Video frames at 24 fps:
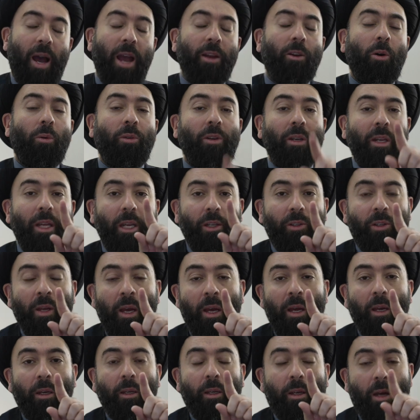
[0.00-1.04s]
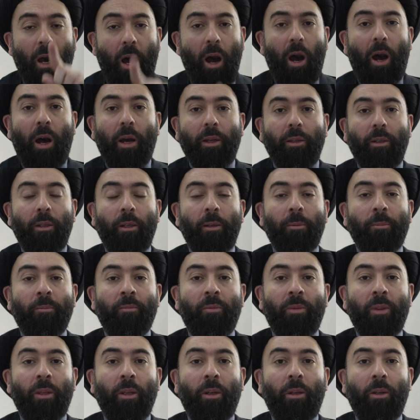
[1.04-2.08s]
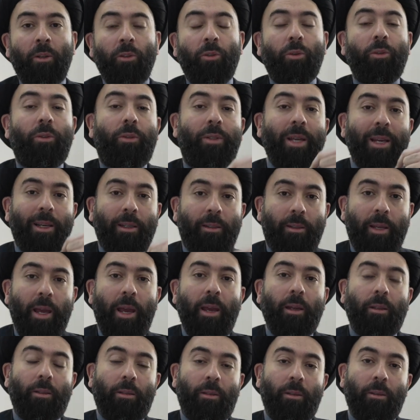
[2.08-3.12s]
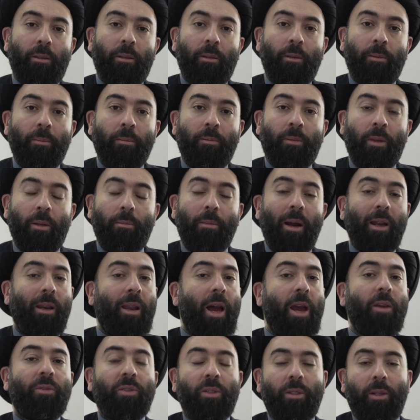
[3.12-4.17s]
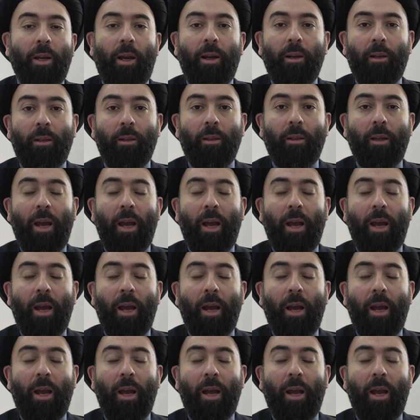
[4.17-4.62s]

I don't need God to dictate my lifestyle.